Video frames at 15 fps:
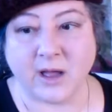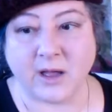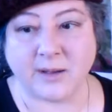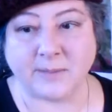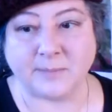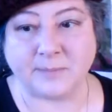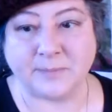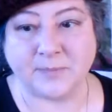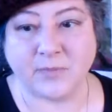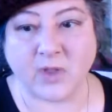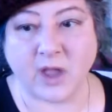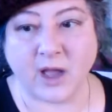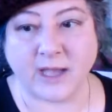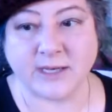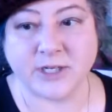
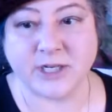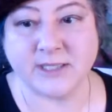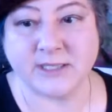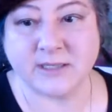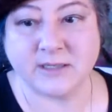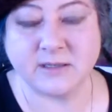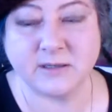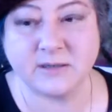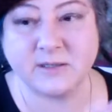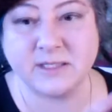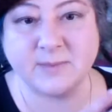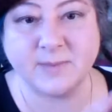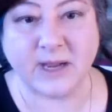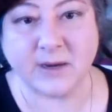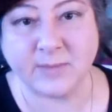I just
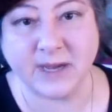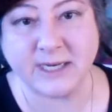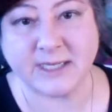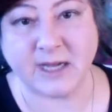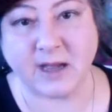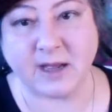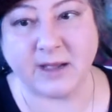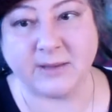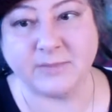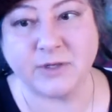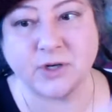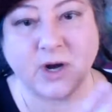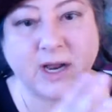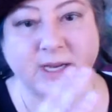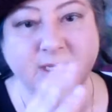spend my time
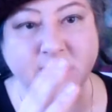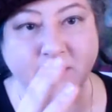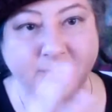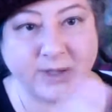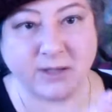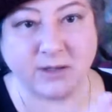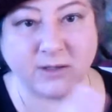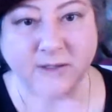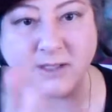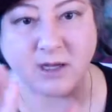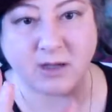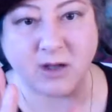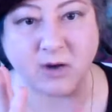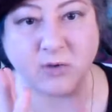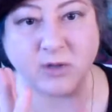trying to build
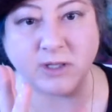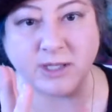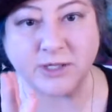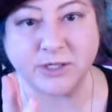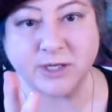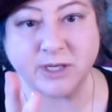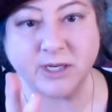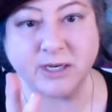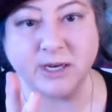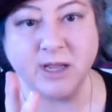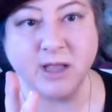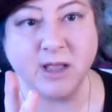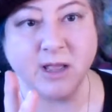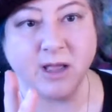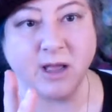a coalition
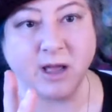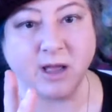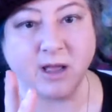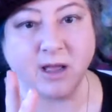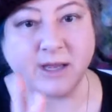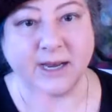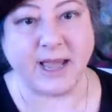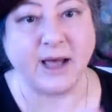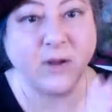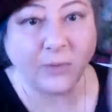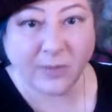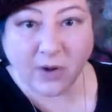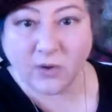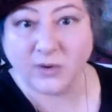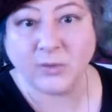and
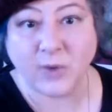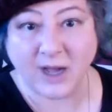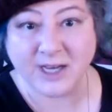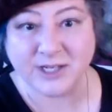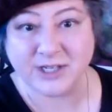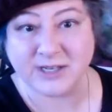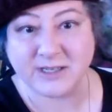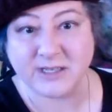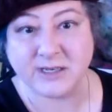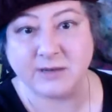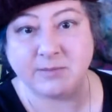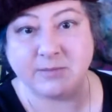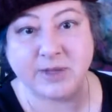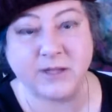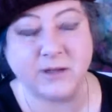help Whole
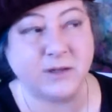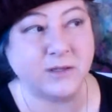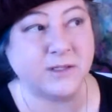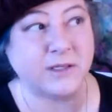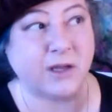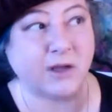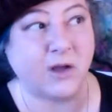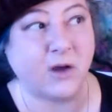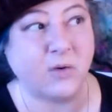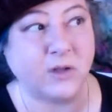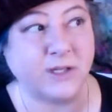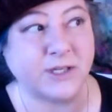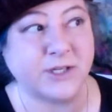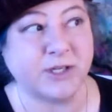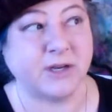Washington build a
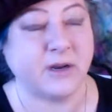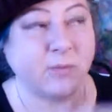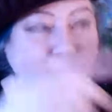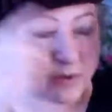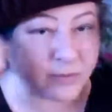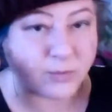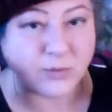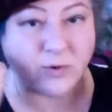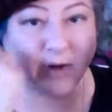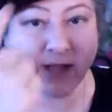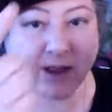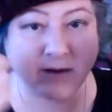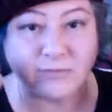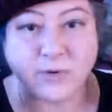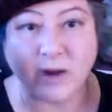coalition, and with
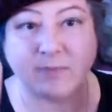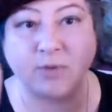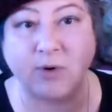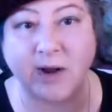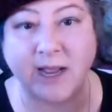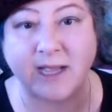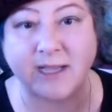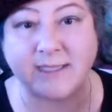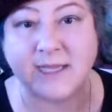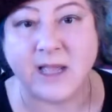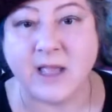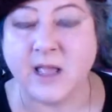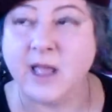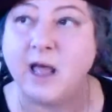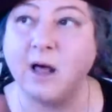Creative Red Berets,
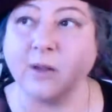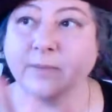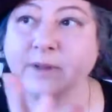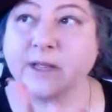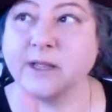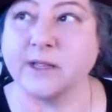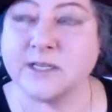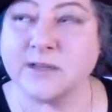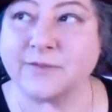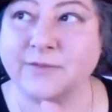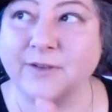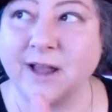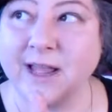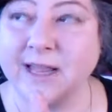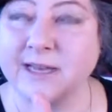helping to
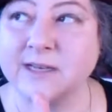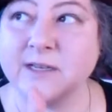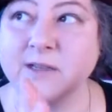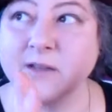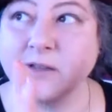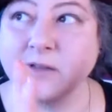find